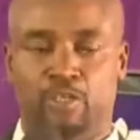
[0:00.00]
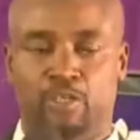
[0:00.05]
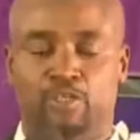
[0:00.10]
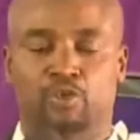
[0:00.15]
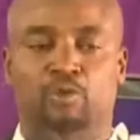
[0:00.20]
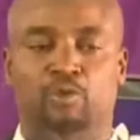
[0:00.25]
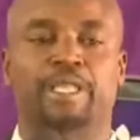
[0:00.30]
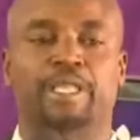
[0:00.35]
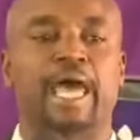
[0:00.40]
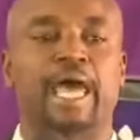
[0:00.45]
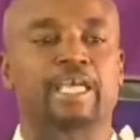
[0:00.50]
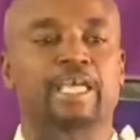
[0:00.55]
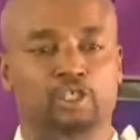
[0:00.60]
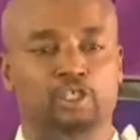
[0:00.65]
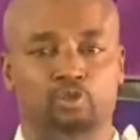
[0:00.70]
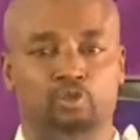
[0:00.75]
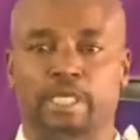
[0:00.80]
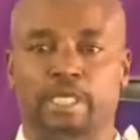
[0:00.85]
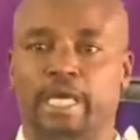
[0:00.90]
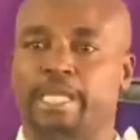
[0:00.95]
So there are
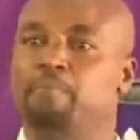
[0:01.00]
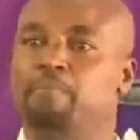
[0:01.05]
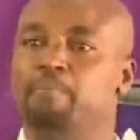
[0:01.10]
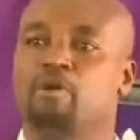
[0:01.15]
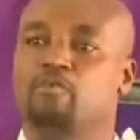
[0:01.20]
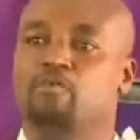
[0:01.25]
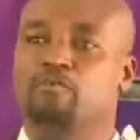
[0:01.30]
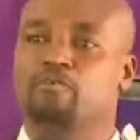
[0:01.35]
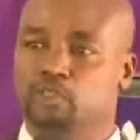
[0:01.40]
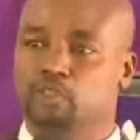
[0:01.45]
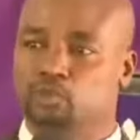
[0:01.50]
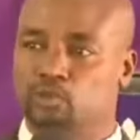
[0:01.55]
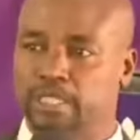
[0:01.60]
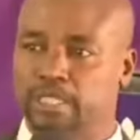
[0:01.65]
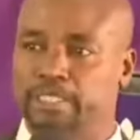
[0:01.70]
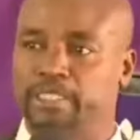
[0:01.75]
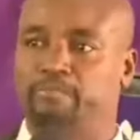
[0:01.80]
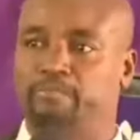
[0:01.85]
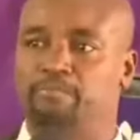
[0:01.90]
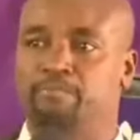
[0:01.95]
issues, a number of
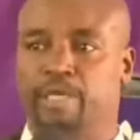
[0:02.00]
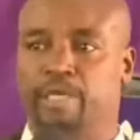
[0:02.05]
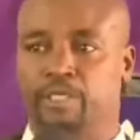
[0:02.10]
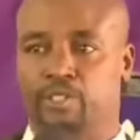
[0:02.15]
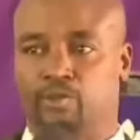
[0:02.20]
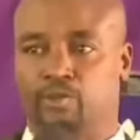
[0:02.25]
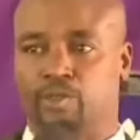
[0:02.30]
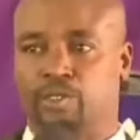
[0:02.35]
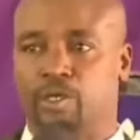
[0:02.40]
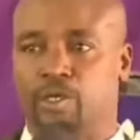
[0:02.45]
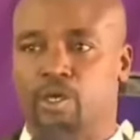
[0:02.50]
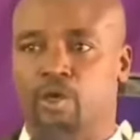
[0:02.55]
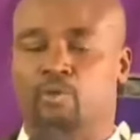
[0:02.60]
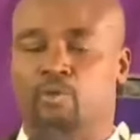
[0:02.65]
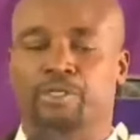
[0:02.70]
issues that they've mentioned,